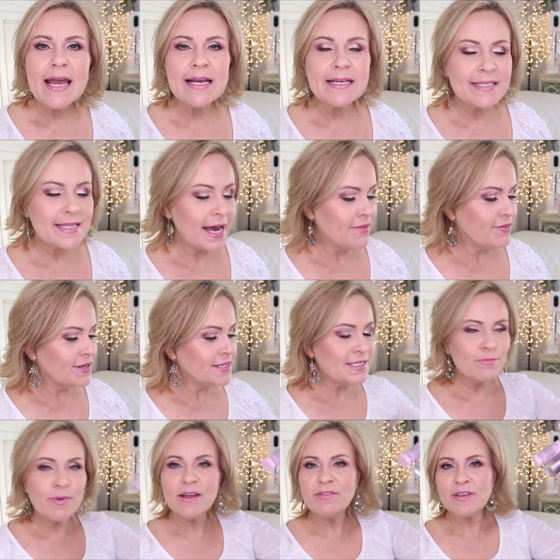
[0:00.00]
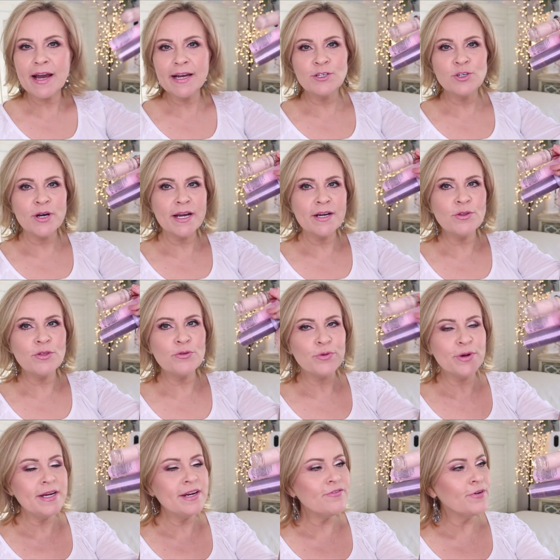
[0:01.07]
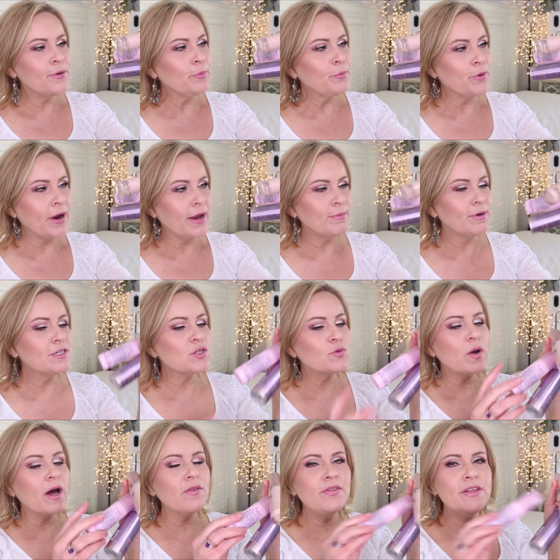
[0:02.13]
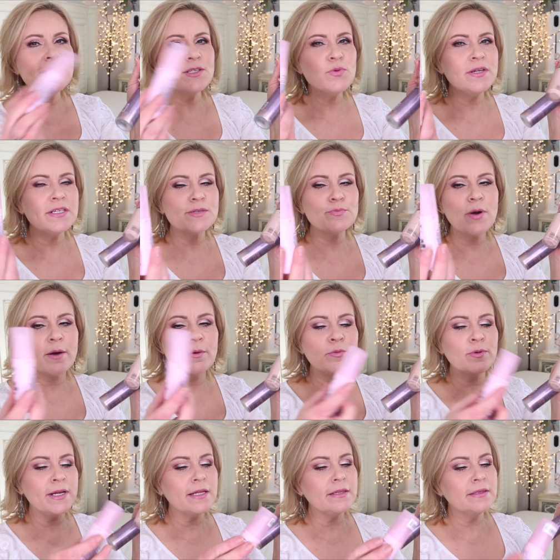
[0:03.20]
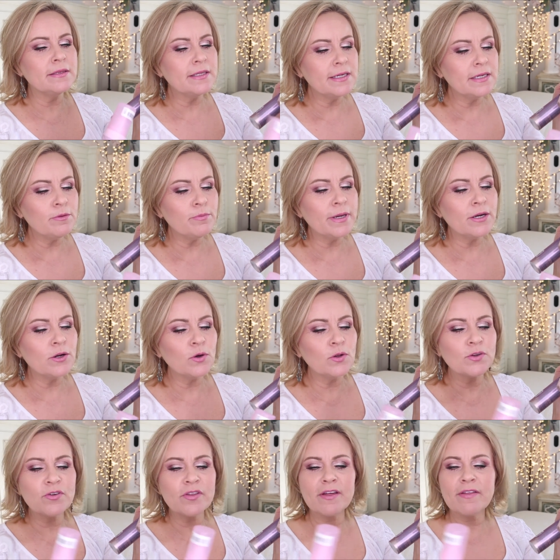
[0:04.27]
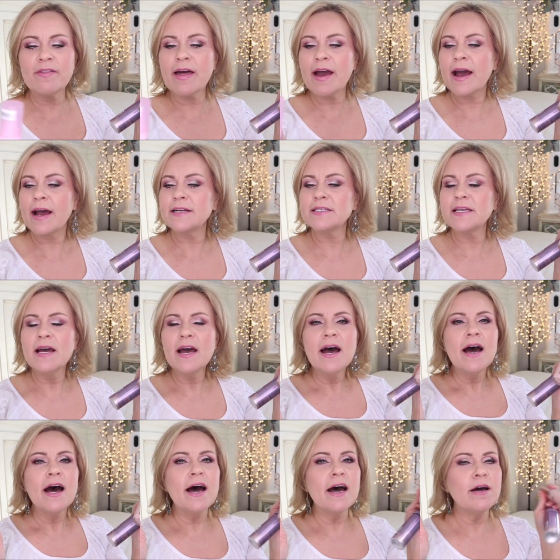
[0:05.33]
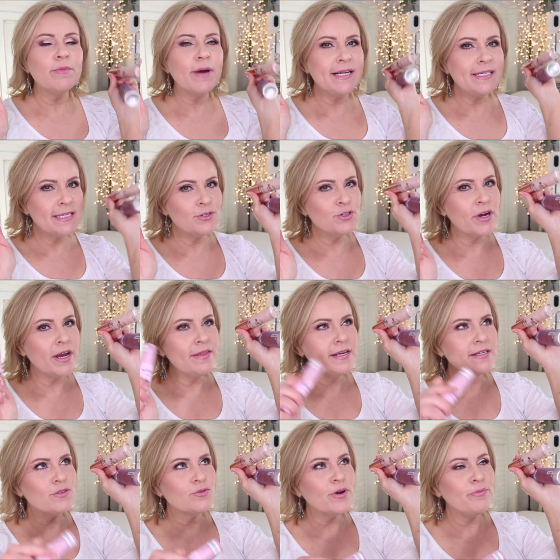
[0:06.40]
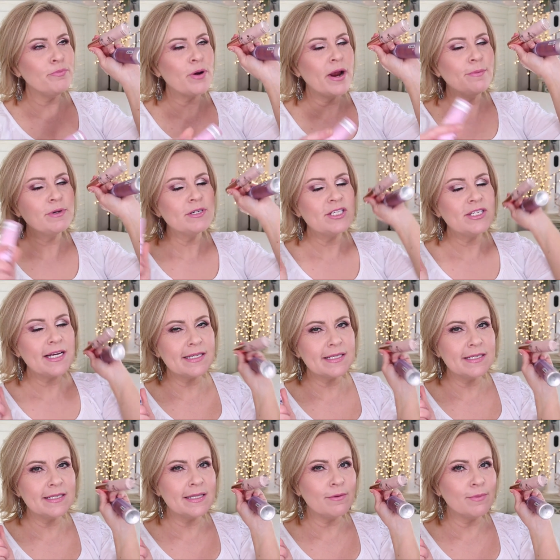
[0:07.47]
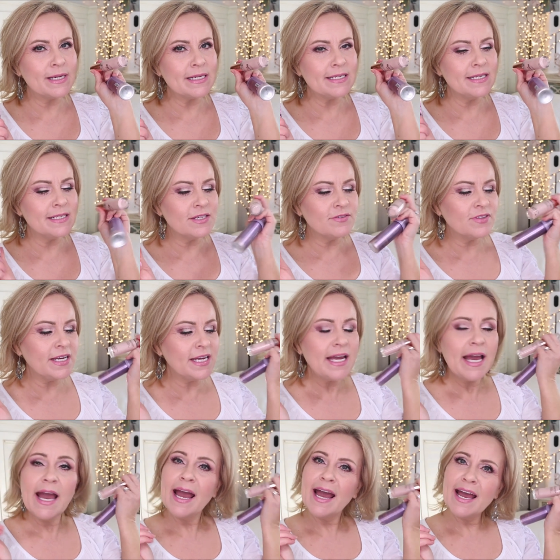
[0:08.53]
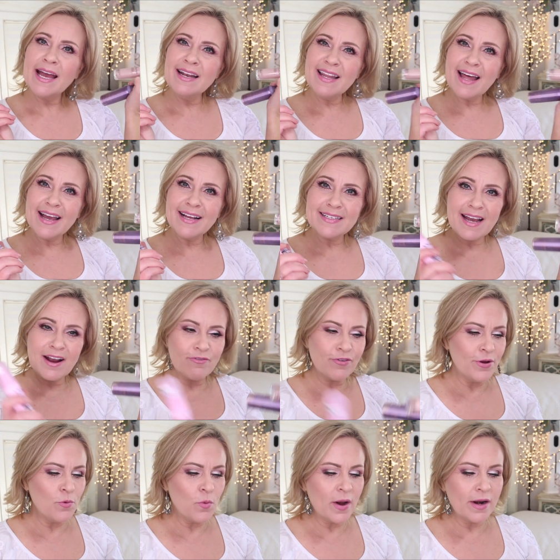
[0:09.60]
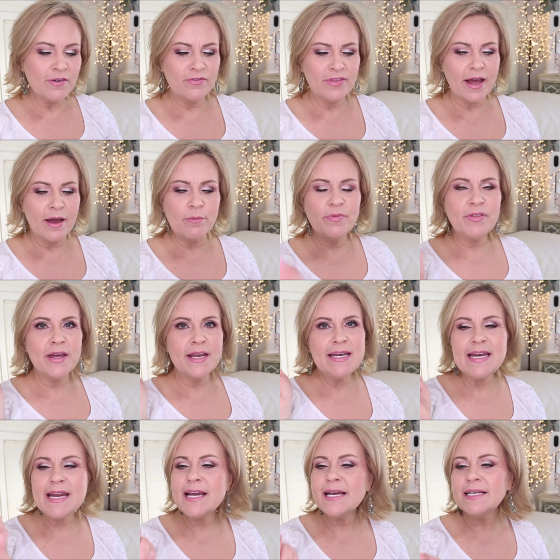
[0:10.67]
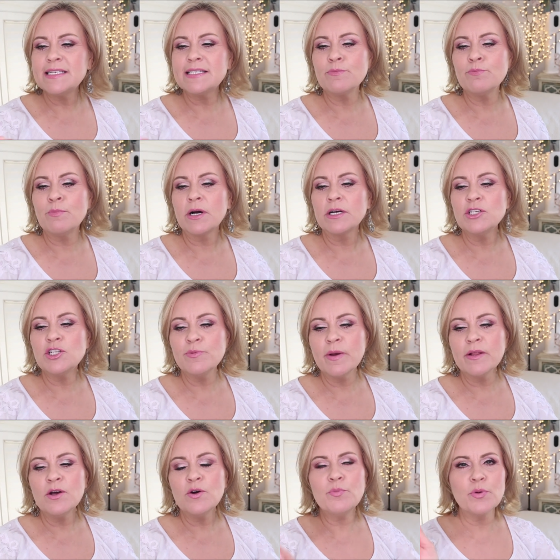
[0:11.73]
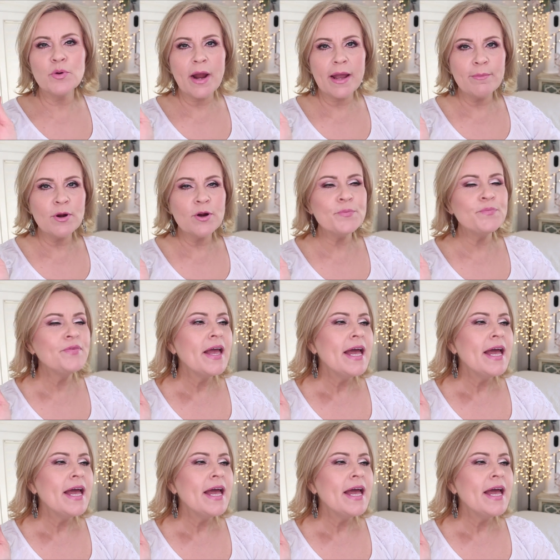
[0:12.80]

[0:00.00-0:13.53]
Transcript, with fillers: is that this month I tried three different primers. Well, this one is probably a little bit older than that. Um, I did try these three primers, tested them extensively and liked every one of them. The NYX Marshmallow Primer.